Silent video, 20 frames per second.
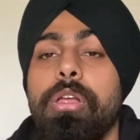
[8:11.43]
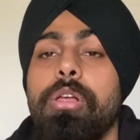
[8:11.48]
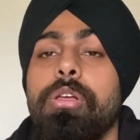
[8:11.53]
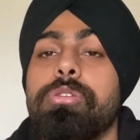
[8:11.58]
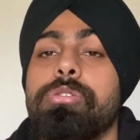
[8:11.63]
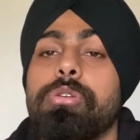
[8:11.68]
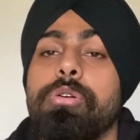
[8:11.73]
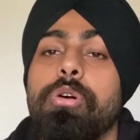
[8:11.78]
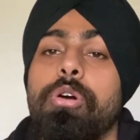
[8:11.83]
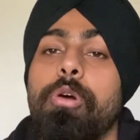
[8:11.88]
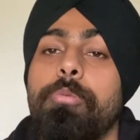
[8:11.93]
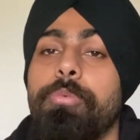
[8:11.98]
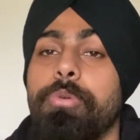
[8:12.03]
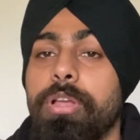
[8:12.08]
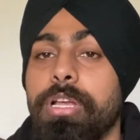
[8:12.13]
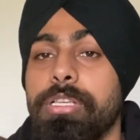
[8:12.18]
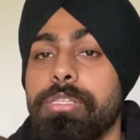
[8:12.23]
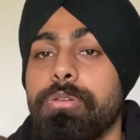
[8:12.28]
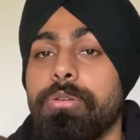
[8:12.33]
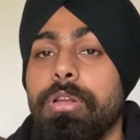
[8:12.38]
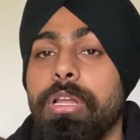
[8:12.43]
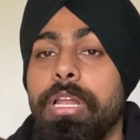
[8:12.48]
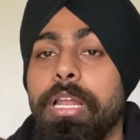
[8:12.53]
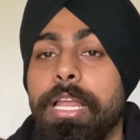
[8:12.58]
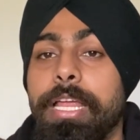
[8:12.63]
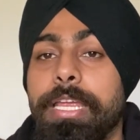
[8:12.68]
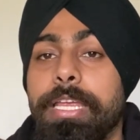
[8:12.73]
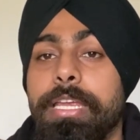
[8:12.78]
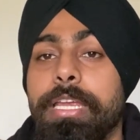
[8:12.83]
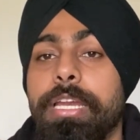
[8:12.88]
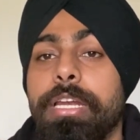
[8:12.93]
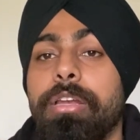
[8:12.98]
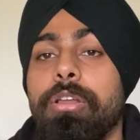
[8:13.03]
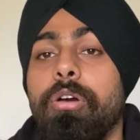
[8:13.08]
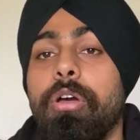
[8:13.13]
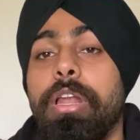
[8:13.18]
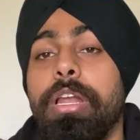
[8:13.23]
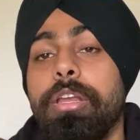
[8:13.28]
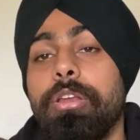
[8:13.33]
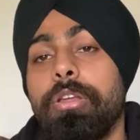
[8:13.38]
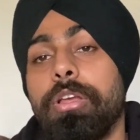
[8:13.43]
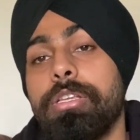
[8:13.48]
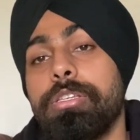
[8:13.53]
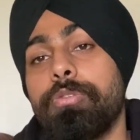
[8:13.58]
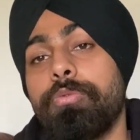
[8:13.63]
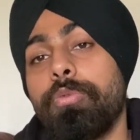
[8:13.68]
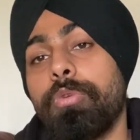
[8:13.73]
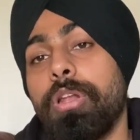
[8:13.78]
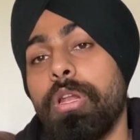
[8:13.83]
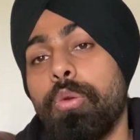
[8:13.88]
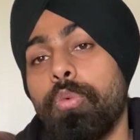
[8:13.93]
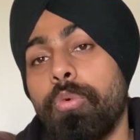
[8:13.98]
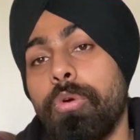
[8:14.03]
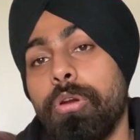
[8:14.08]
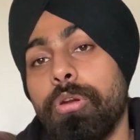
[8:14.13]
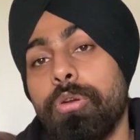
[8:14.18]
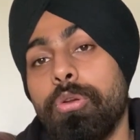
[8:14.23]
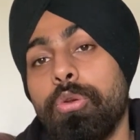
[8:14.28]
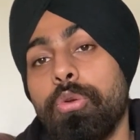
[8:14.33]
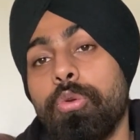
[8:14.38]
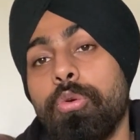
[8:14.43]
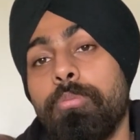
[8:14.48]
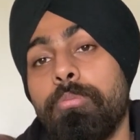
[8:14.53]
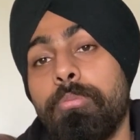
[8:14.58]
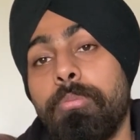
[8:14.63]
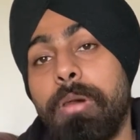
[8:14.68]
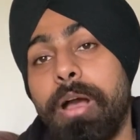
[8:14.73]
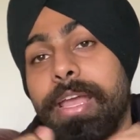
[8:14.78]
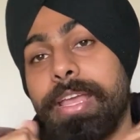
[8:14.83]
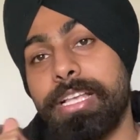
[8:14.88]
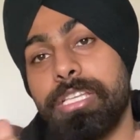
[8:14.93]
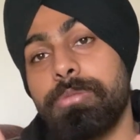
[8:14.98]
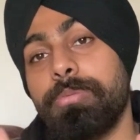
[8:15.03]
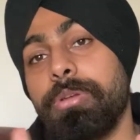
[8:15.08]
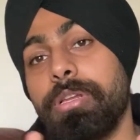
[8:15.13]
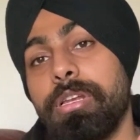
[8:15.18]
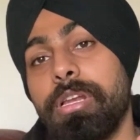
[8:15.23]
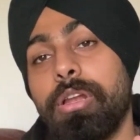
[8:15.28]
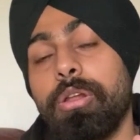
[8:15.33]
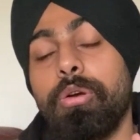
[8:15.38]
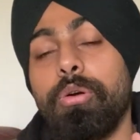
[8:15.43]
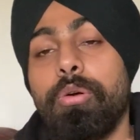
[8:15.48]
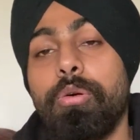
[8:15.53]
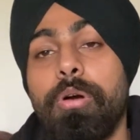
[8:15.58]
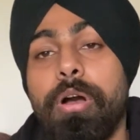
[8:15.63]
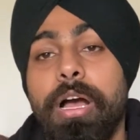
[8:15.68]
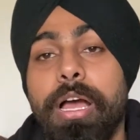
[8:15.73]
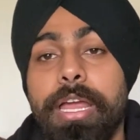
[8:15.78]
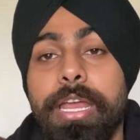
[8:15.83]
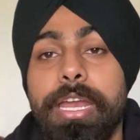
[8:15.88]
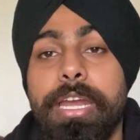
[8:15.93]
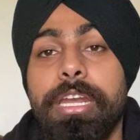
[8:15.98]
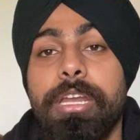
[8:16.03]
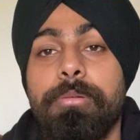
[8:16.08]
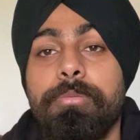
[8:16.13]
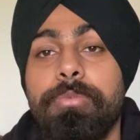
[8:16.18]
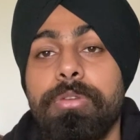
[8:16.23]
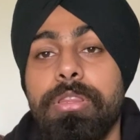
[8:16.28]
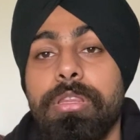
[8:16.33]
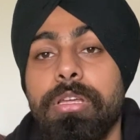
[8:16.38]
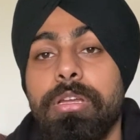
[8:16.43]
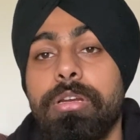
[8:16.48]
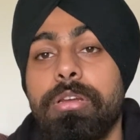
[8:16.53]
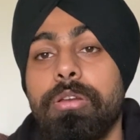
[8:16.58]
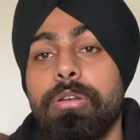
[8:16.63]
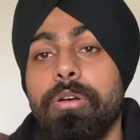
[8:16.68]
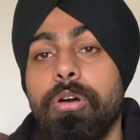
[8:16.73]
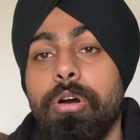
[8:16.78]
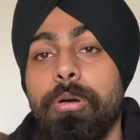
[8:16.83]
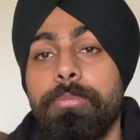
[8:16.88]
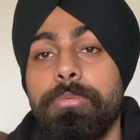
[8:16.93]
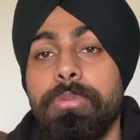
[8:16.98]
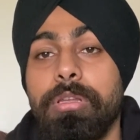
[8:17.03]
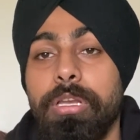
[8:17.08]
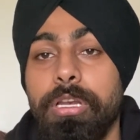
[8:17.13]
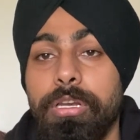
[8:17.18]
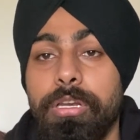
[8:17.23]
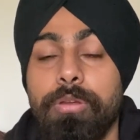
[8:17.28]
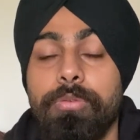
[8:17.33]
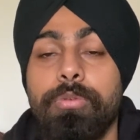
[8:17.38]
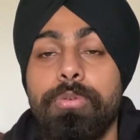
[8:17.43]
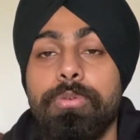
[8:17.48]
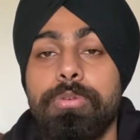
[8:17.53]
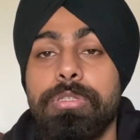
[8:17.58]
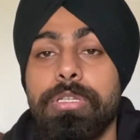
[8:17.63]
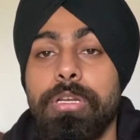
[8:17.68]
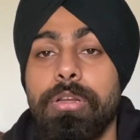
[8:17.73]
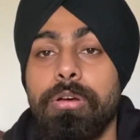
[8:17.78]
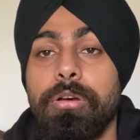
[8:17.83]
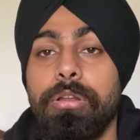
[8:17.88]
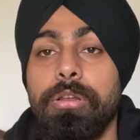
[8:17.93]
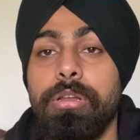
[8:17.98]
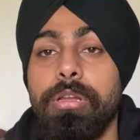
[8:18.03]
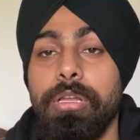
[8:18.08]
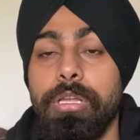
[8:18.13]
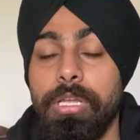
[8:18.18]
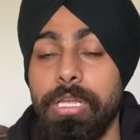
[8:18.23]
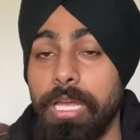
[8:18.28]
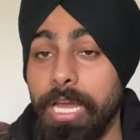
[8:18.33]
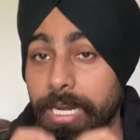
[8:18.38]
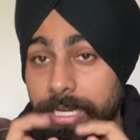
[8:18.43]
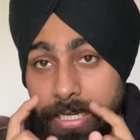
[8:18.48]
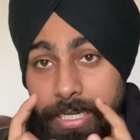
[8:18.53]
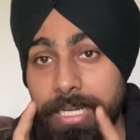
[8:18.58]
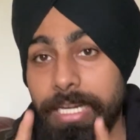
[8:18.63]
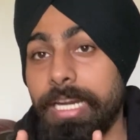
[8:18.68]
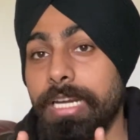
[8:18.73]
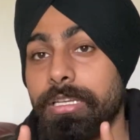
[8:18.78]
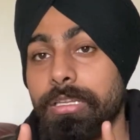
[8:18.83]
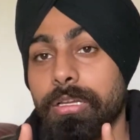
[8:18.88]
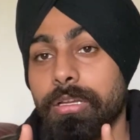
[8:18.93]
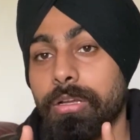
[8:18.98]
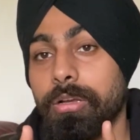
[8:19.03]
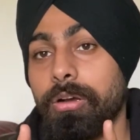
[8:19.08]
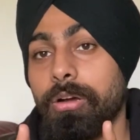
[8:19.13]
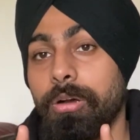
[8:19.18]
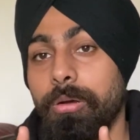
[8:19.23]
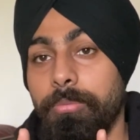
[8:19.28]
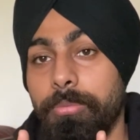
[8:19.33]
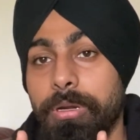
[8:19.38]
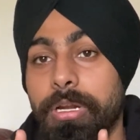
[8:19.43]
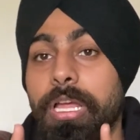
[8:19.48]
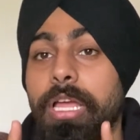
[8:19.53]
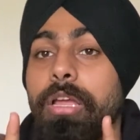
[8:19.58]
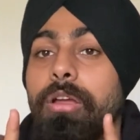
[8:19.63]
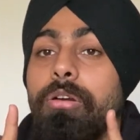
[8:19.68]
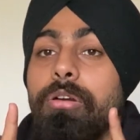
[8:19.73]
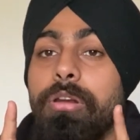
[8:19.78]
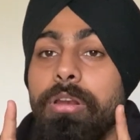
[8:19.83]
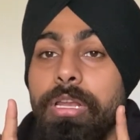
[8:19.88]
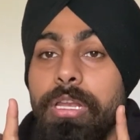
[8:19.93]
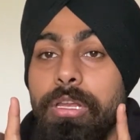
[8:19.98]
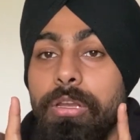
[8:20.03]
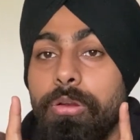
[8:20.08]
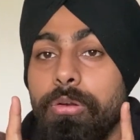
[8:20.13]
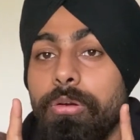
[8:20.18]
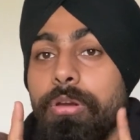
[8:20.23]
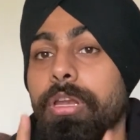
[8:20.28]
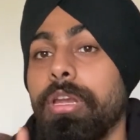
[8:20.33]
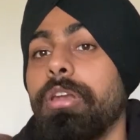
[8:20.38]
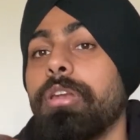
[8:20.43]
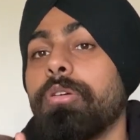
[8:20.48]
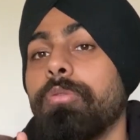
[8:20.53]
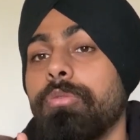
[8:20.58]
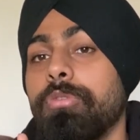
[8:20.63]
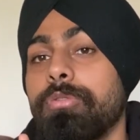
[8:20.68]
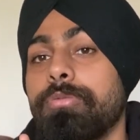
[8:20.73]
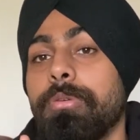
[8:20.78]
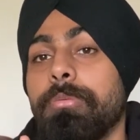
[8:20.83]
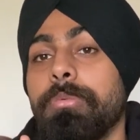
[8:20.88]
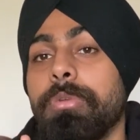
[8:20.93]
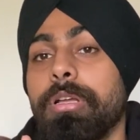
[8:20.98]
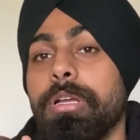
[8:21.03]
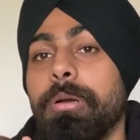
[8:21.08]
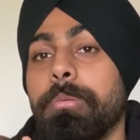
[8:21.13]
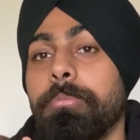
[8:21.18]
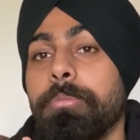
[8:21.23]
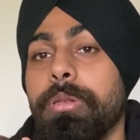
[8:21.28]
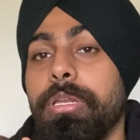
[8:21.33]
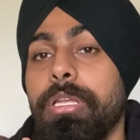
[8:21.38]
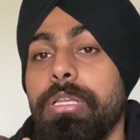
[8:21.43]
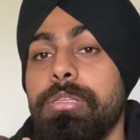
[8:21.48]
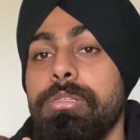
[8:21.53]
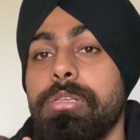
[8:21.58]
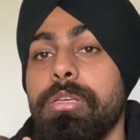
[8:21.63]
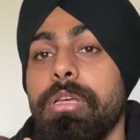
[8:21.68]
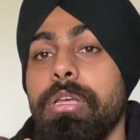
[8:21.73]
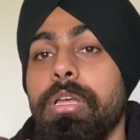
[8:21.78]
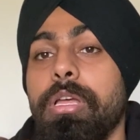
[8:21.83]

So hope you guys gonna like it. And yes, if you really want to know my experience, how I end up with that co-op interviews and all, I didn't get the co-op, but I got really good interviews from the companies.